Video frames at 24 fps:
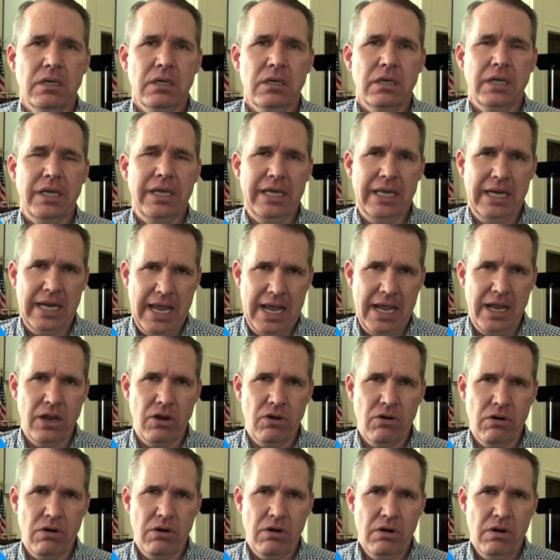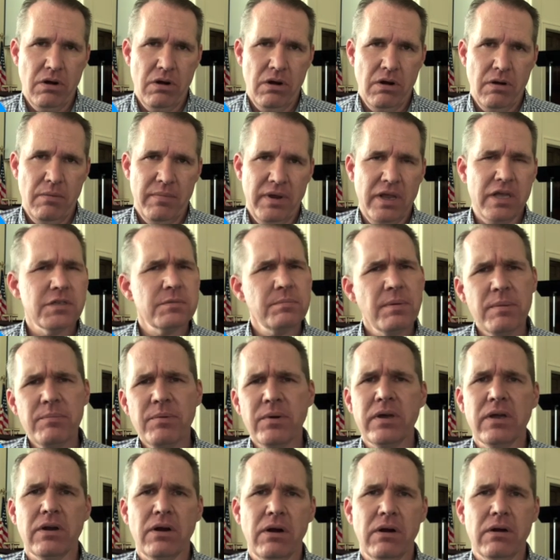in anger because people
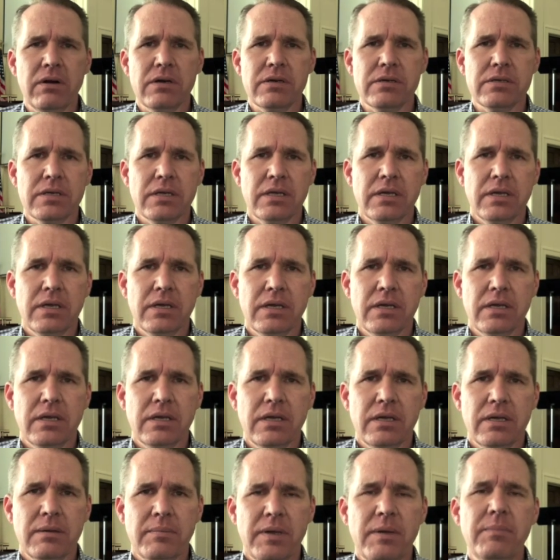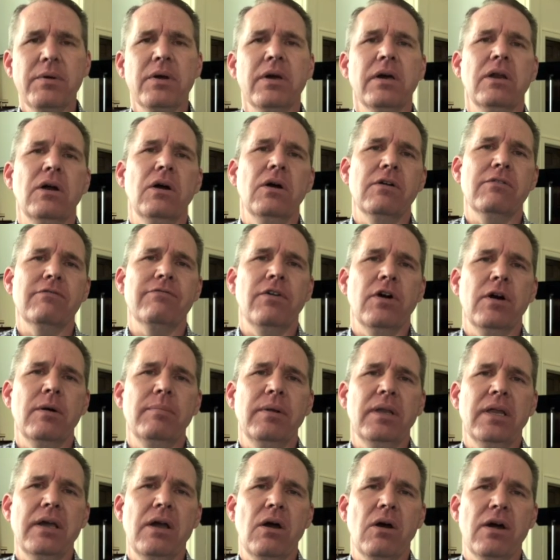get hurt. People get hurt
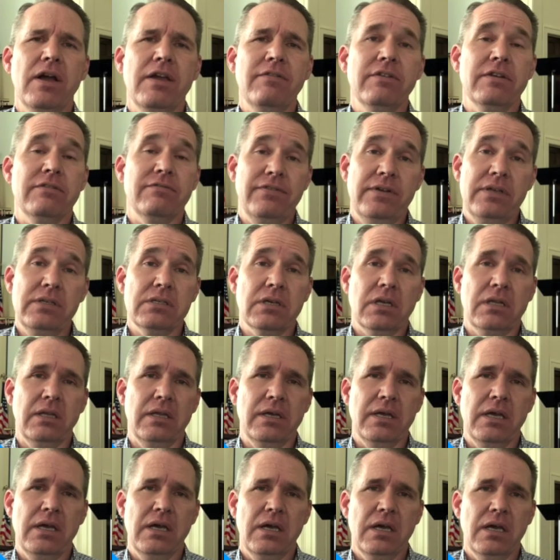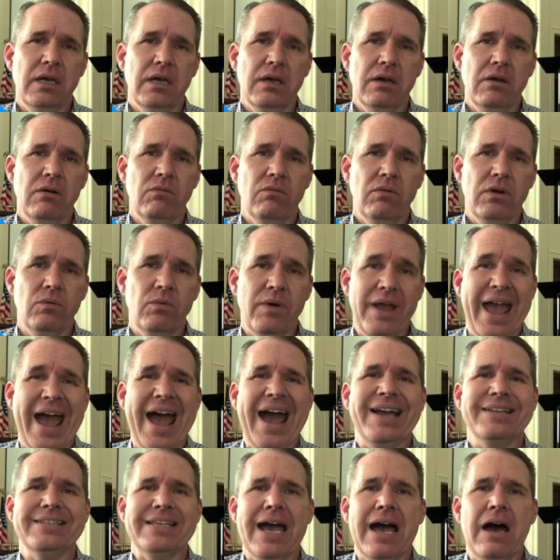verbally or even physically when we
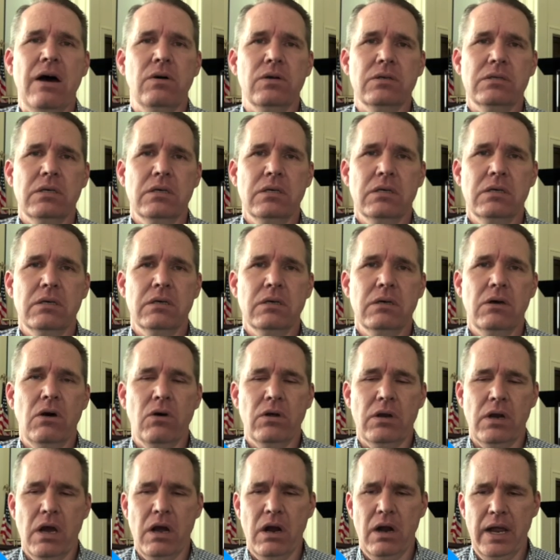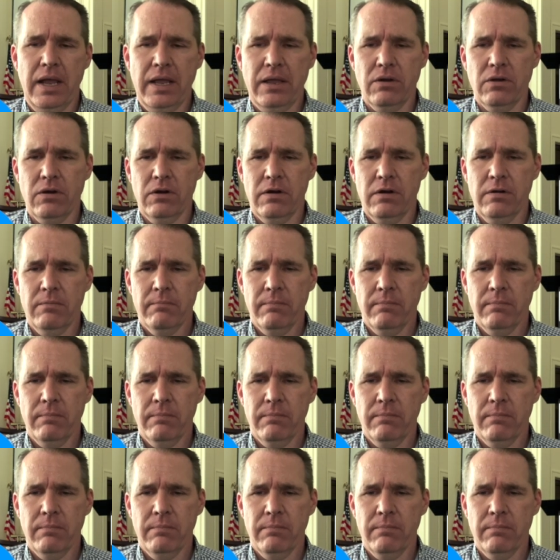act out on our anger.